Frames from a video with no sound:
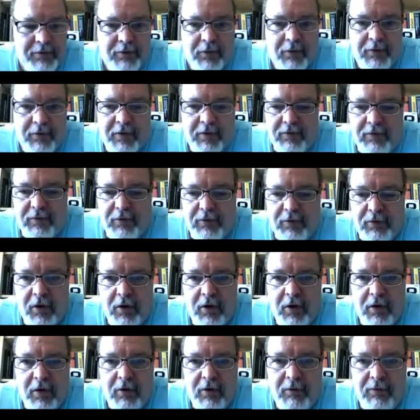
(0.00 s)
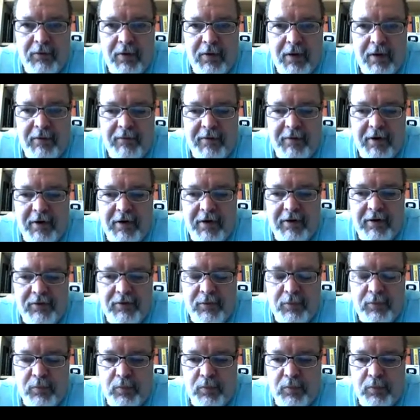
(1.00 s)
So these are all uh, various